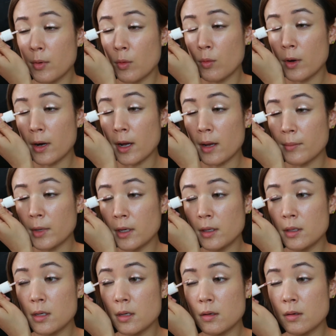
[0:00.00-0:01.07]
but what I'm going
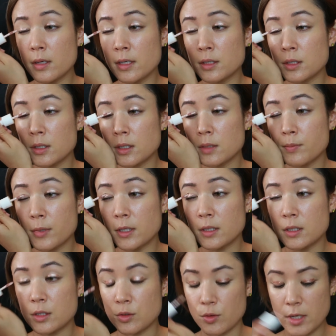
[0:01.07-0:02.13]
to do is just put
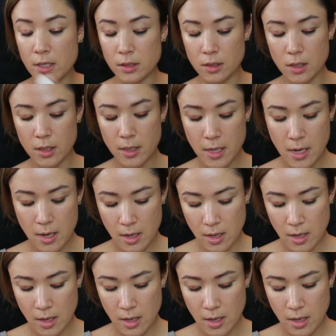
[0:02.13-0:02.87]
streaks on